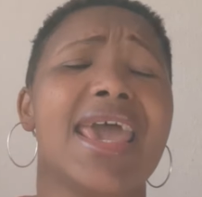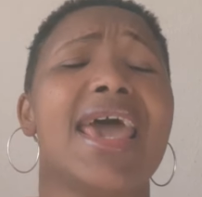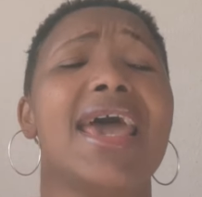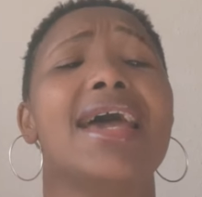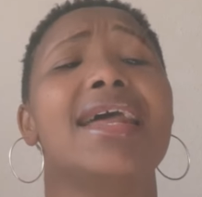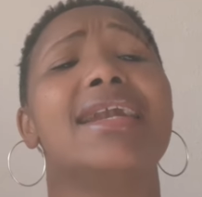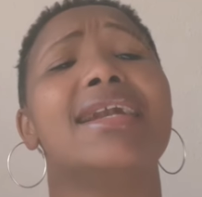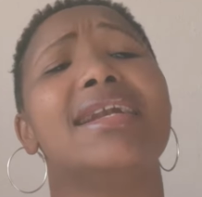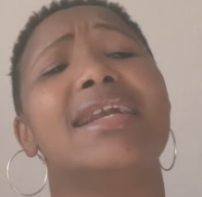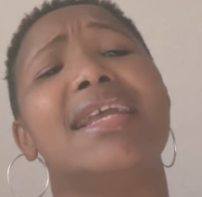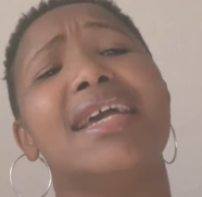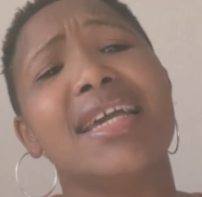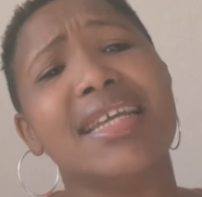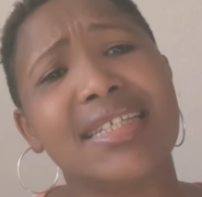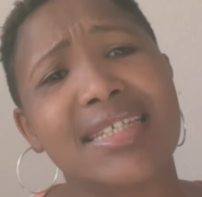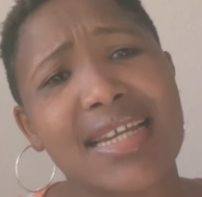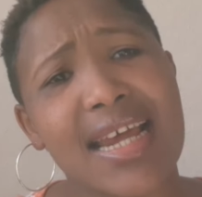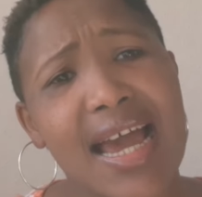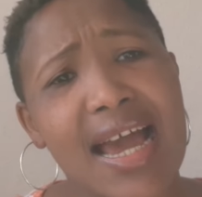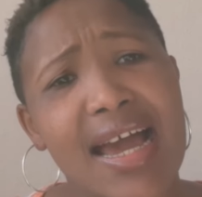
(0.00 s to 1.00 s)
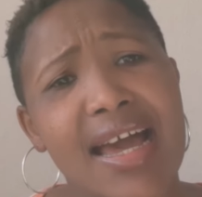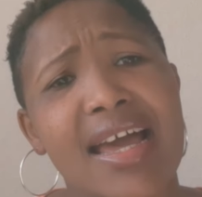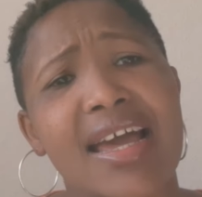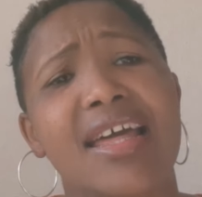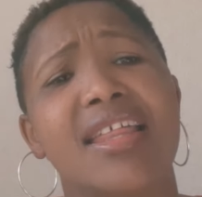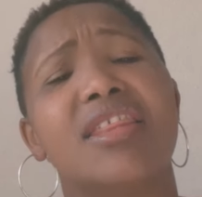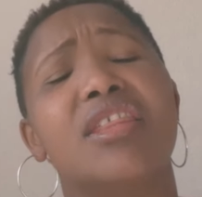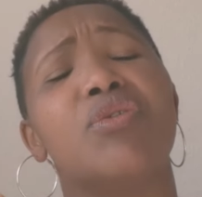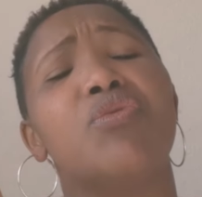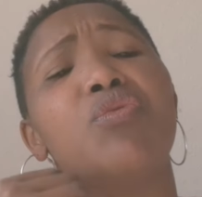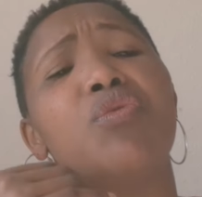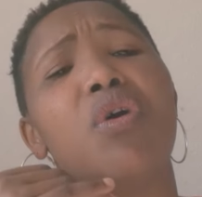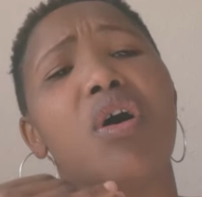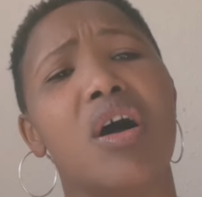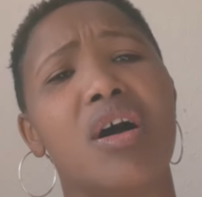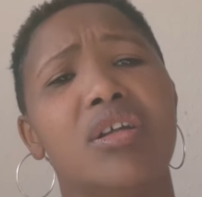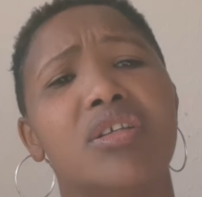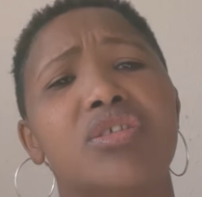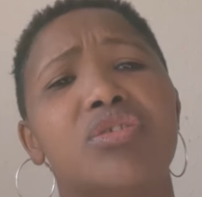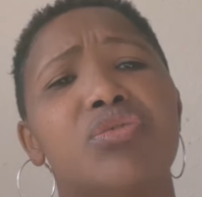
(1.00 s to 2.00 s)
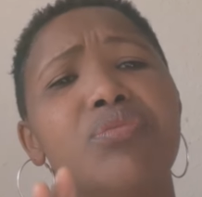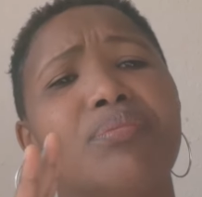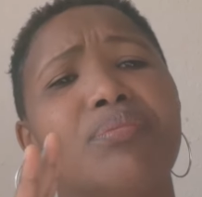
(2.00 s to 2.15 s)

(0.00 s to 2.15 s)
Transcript: and later they want